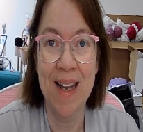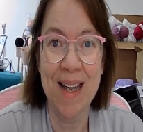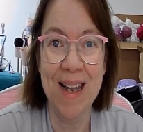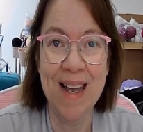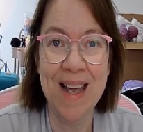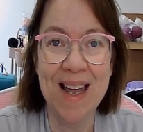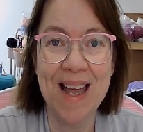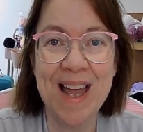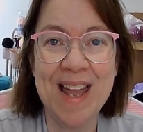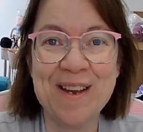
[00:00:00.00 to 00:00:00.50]

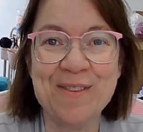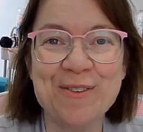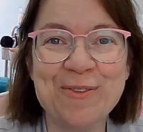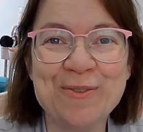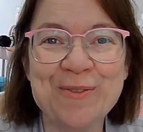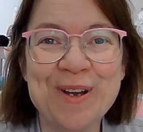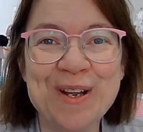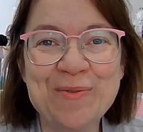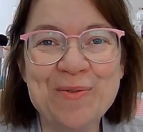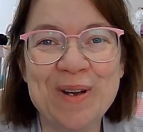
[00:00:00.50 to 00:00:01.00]
Hi
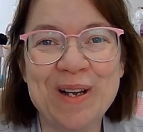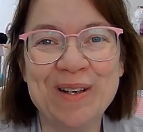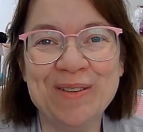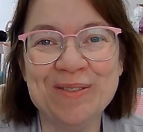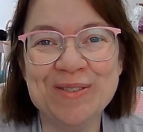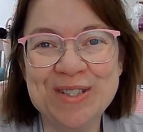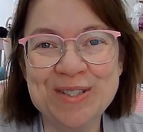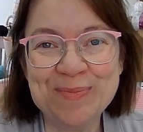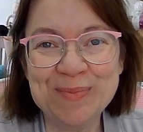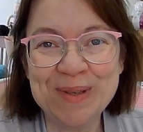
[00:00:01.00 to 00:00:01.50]
everyone,
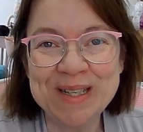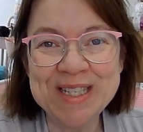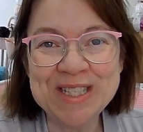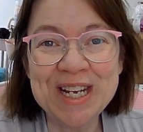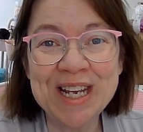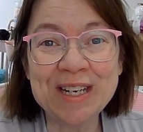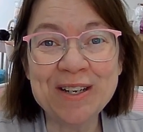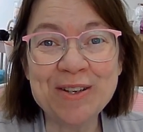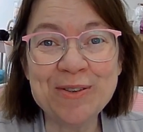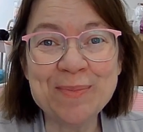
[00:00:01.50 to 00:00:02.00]
welcome to my
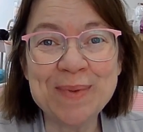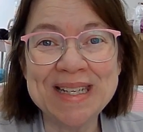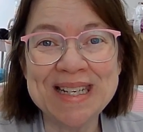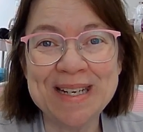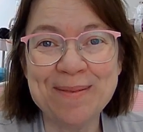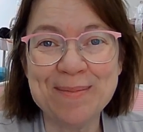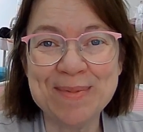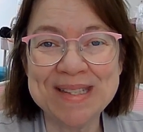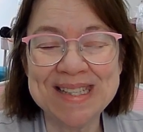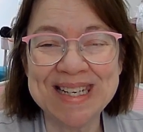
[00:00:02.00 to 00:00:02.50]
channel. My
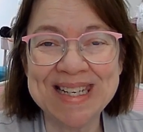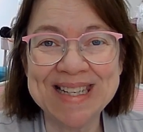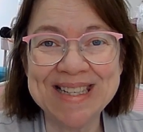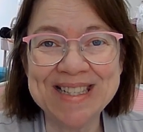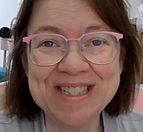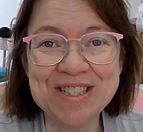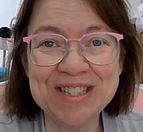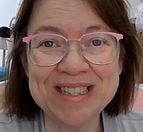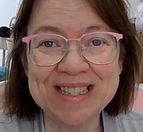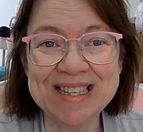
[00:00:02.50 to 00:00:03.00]
name is
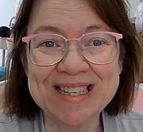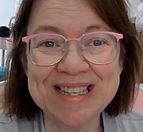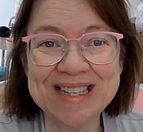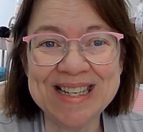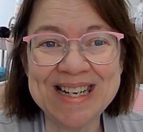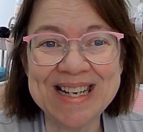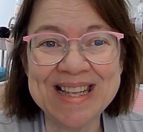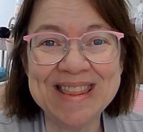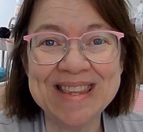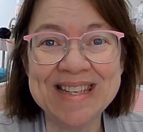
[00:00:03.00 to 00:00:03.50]
Angela
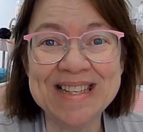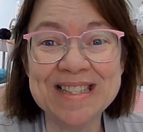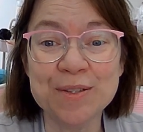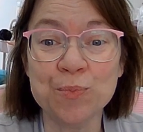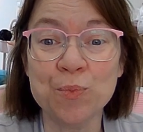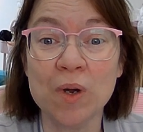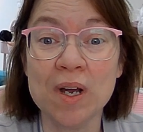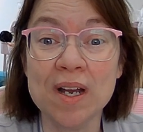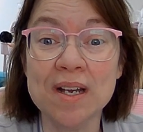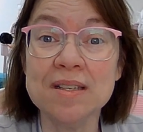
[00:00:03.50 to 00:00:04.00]
and this
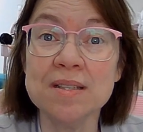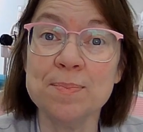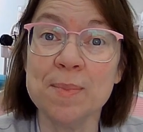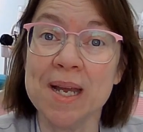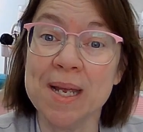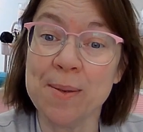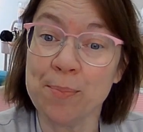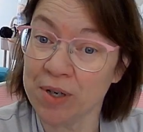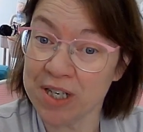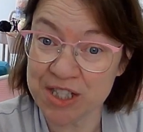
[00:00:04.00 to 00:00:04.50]
was
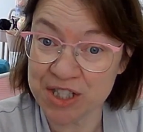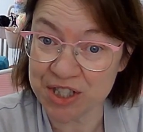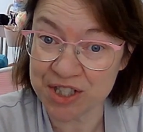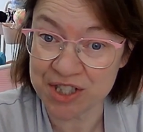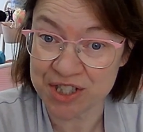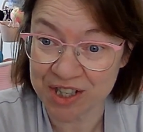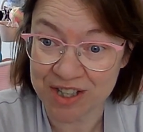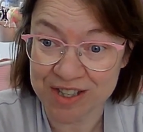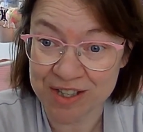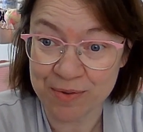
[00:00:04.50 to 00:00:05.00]
my
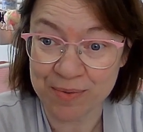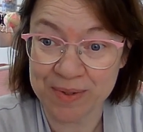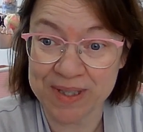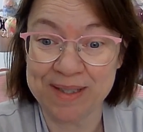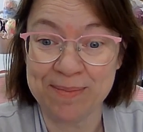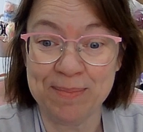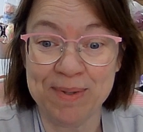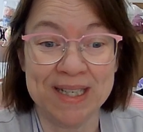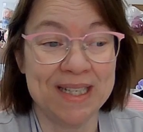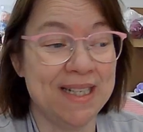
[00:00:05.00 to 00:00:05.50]
precious urinary,
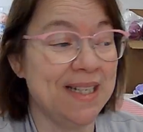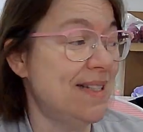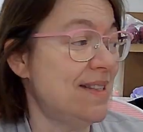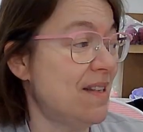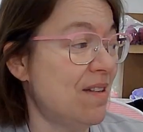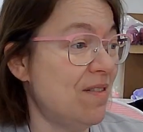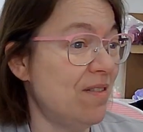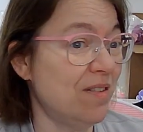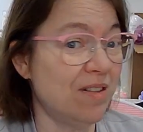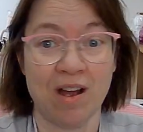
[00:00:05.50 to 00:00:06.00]
but it's
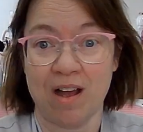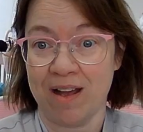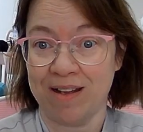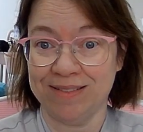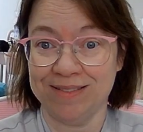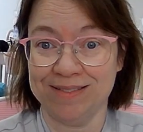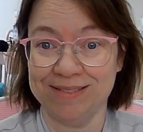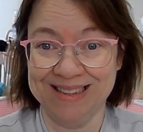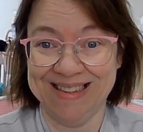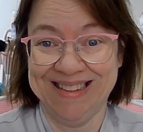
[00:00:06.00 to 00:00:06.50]
all
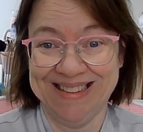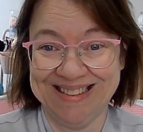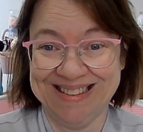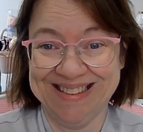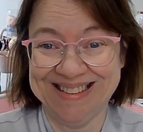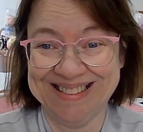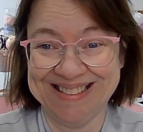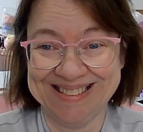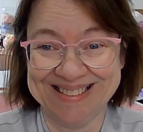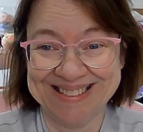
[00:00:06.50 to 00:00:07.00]
gone.
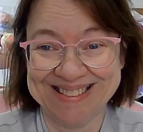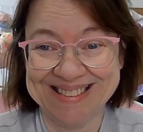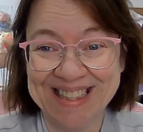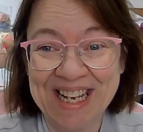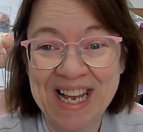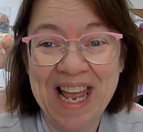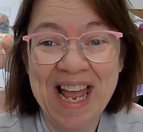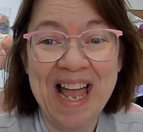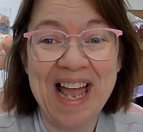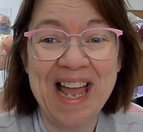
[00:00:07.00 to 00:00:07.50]

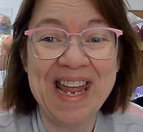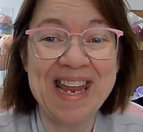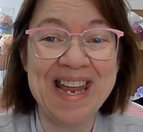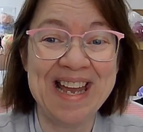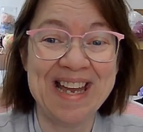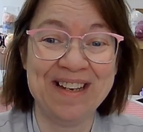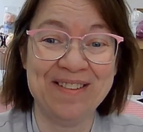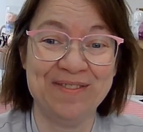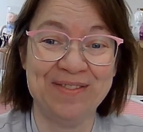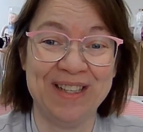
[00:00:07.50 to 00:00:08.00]
I
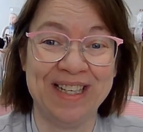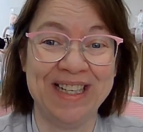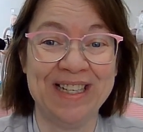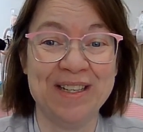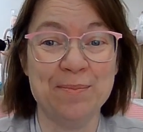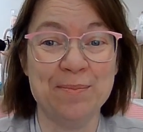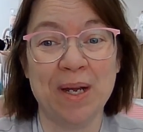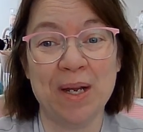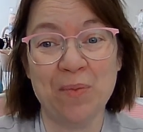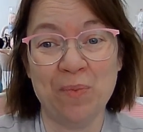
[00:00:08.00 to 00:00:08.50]
have like
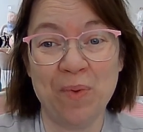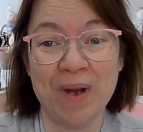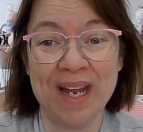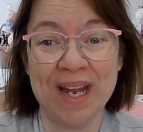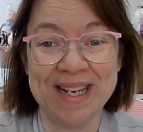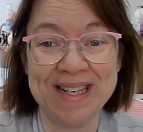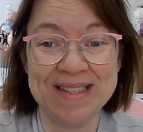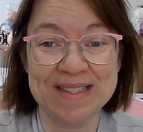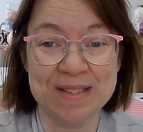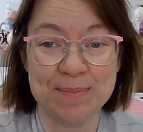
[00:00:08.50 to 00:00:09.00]
my
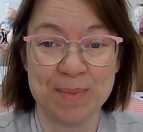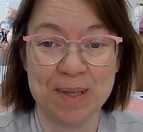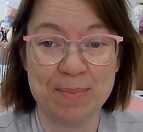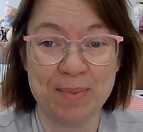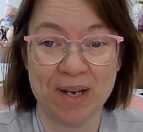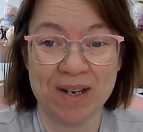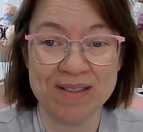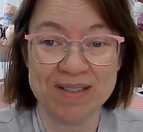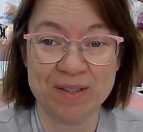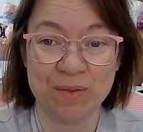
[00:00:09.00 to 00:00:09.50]
whites, my
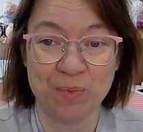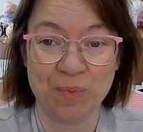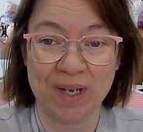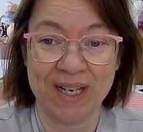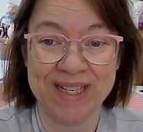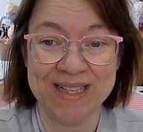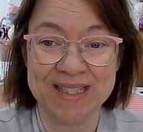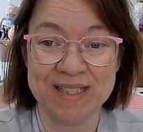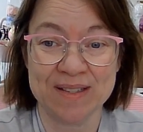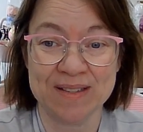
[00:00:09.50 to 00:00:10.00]
box of
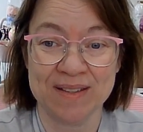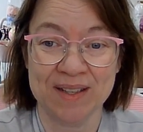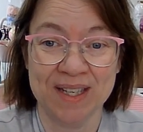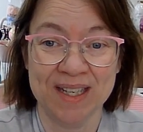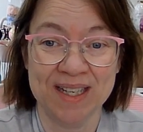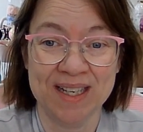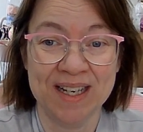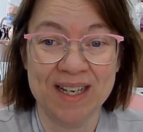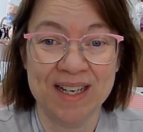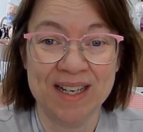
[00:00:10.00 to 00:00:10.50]
whites
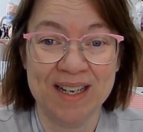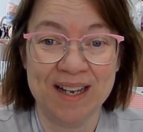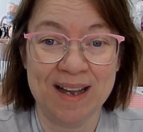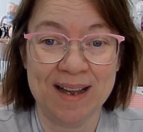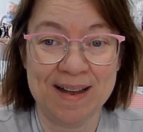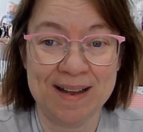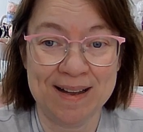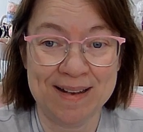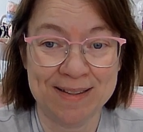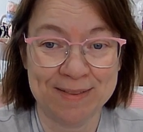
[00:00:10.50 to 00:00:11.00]

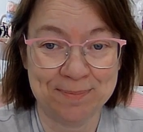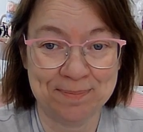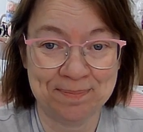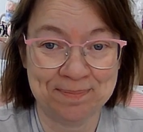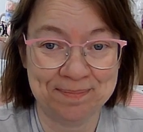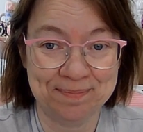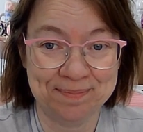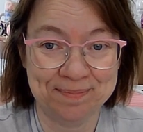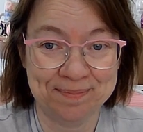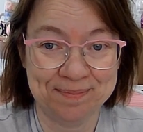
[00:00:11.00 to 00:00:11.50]

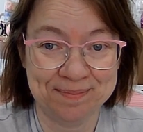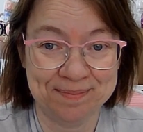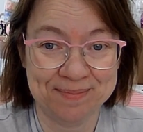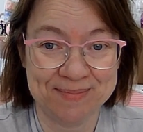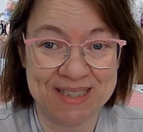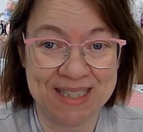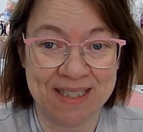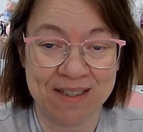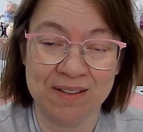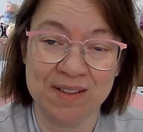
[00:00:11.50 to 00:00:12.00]

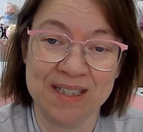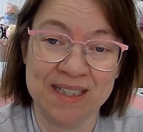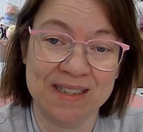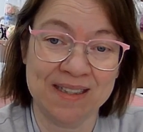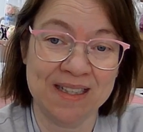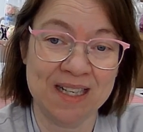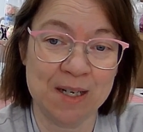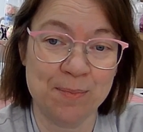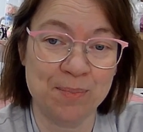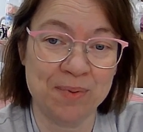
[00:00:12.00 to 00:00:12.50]
there and a
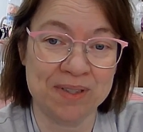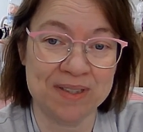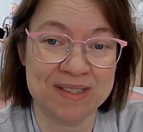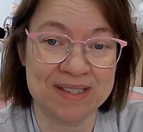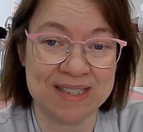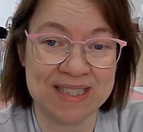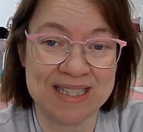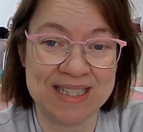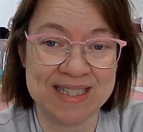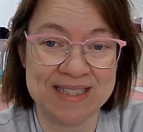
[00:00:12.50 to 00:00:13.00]
couple of
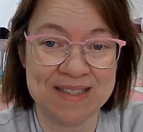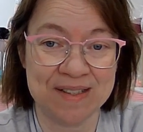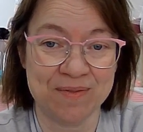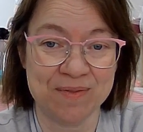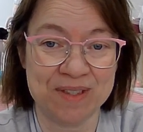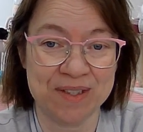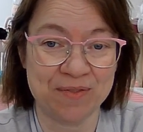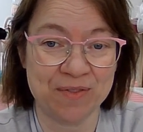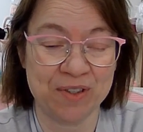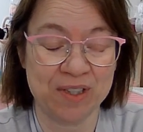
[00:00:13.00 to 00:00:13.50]
skeins of
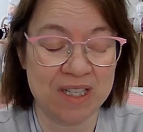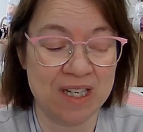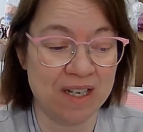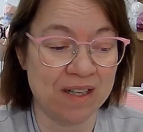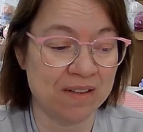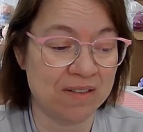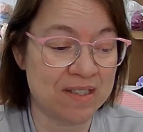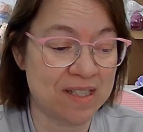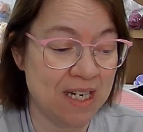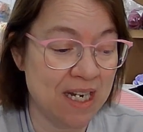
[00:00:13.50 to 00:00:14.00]
different
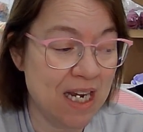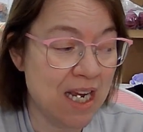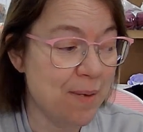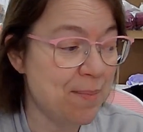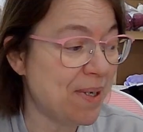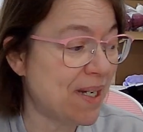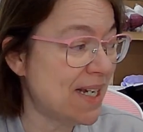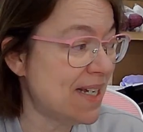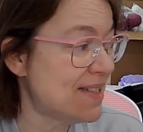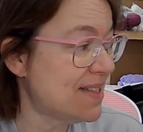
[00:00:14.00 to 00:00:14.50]
colors
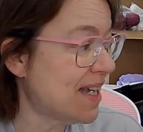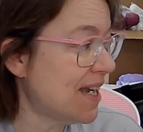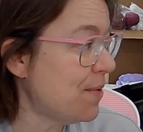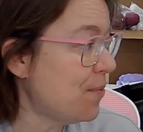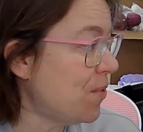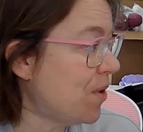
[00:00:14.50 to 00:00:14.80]
because I